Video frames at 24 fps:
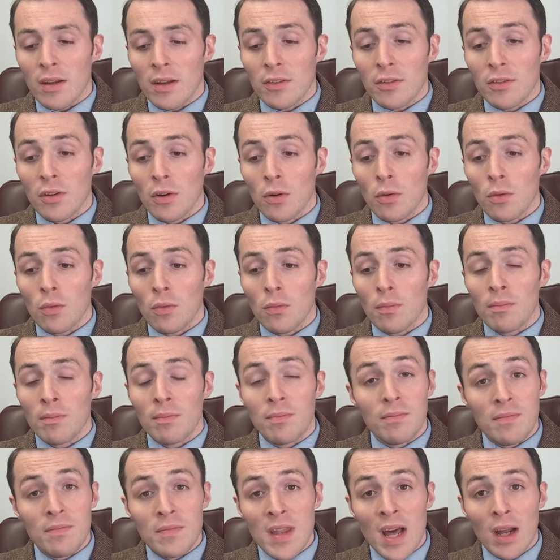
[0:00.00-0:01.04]
So
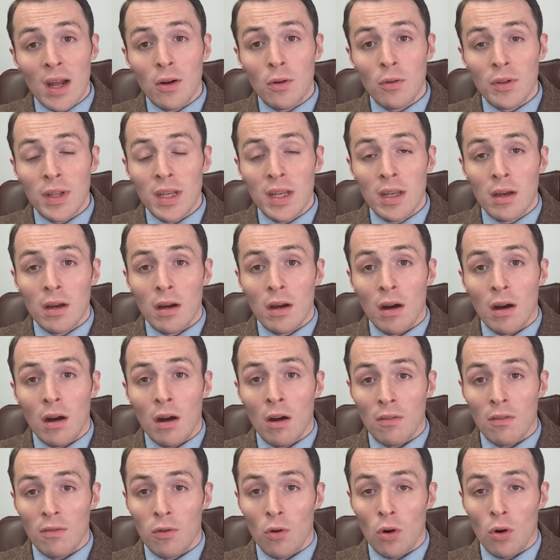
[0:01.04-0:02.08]
not only
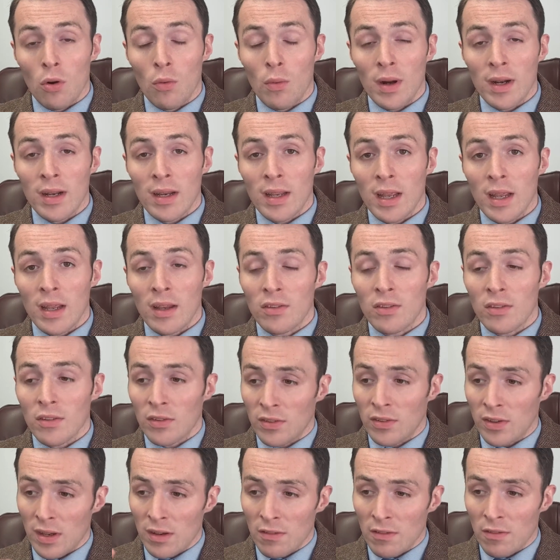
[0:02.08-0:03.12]
are 401ks
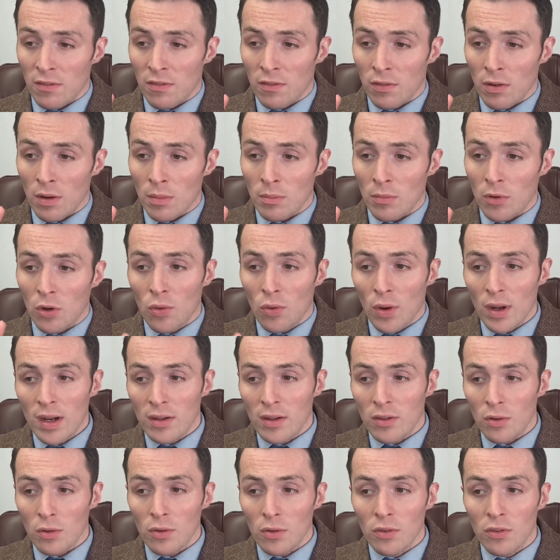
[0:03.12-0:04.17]
safe from
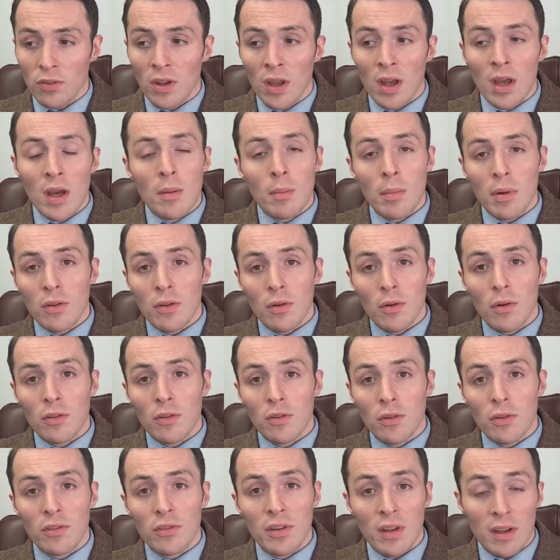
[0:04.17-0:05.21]
creditors, but they're
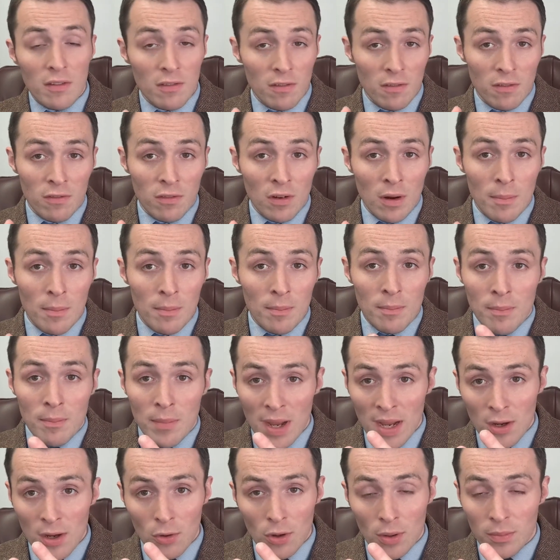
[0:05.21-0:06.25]
also safe from
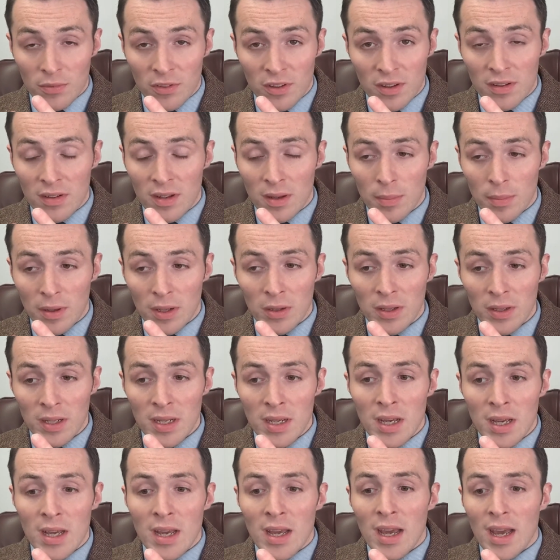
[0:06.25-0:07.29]
bankruptcy typically.
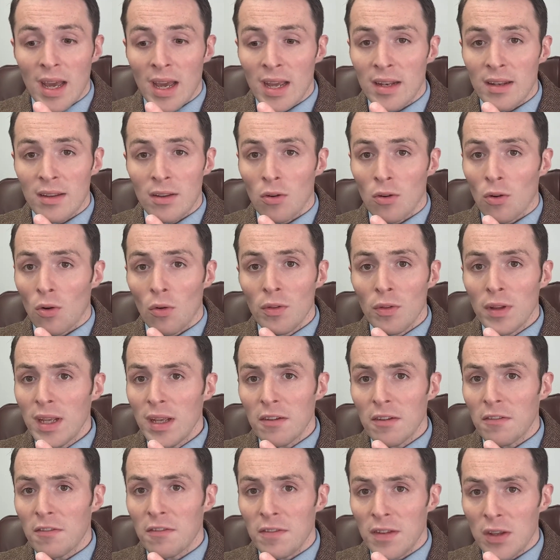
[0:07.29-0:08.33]
And there are only
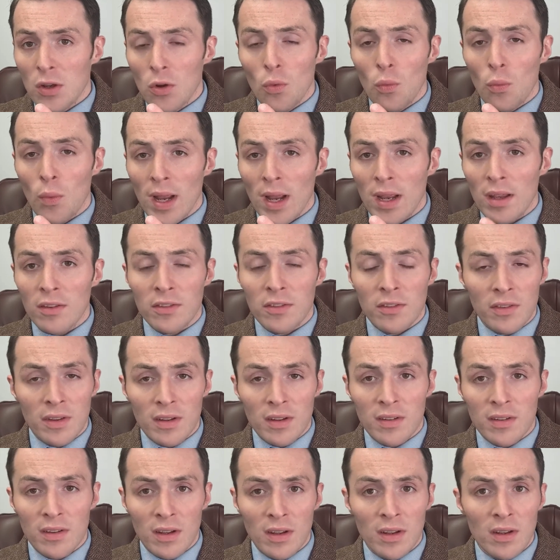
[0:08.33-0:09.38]
a few ways
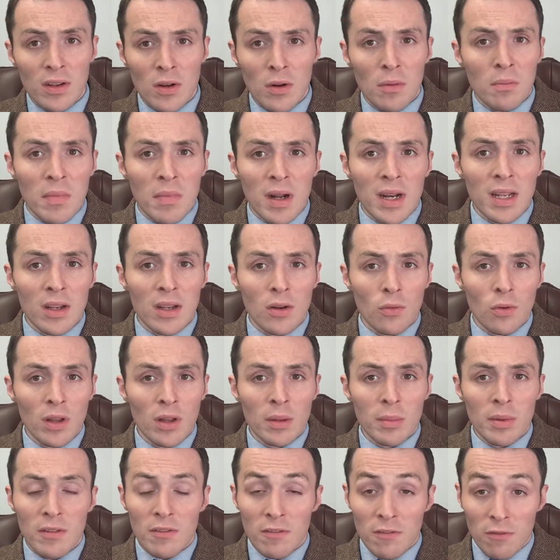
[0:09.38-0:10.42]
that money can
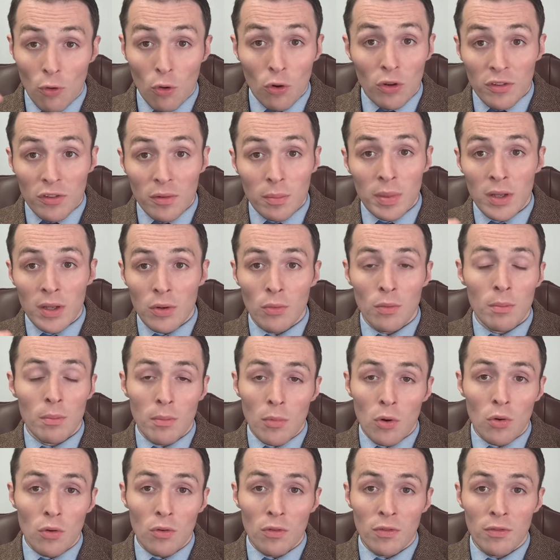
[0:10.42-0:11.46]
really be forcibly
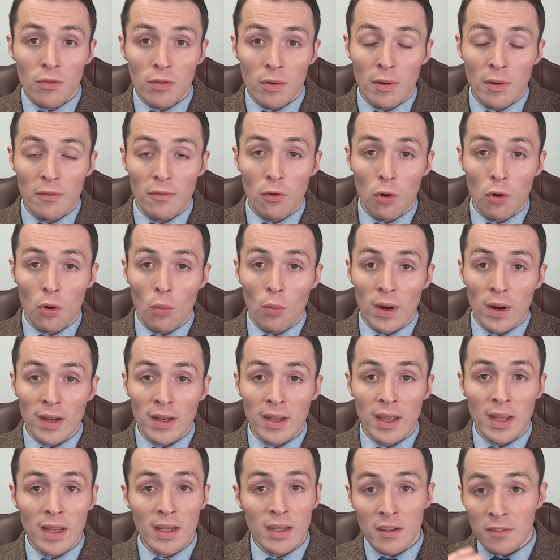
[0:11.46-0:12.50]
removed from a
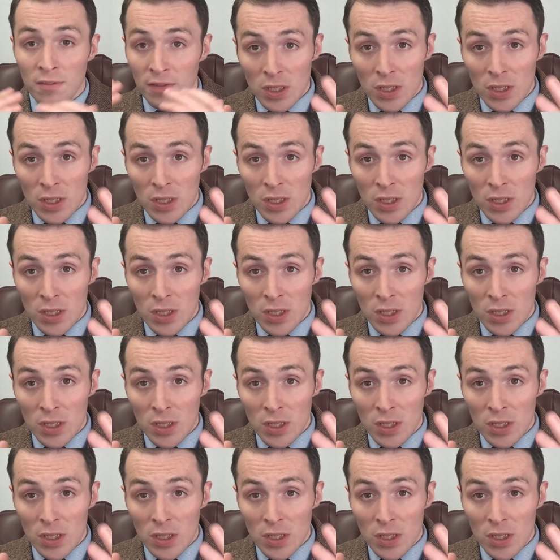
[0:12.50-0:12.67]
401k if